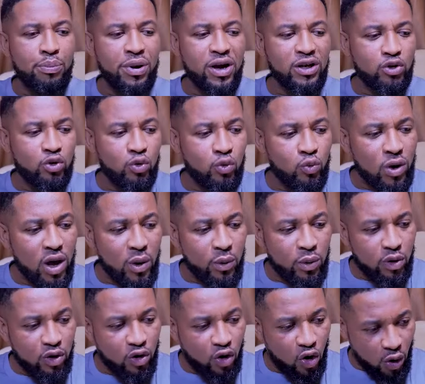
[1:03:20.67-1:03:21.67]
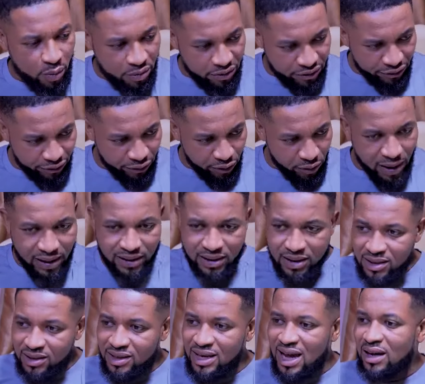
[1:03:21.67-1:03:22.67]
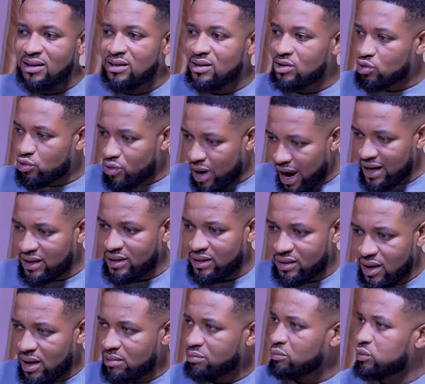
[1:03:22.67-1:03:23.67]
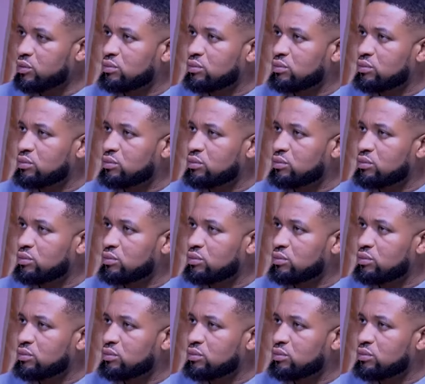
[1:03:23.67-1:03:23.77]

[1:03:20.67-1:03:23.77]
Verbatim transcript: Compared to where we're coming from, at least he has tried.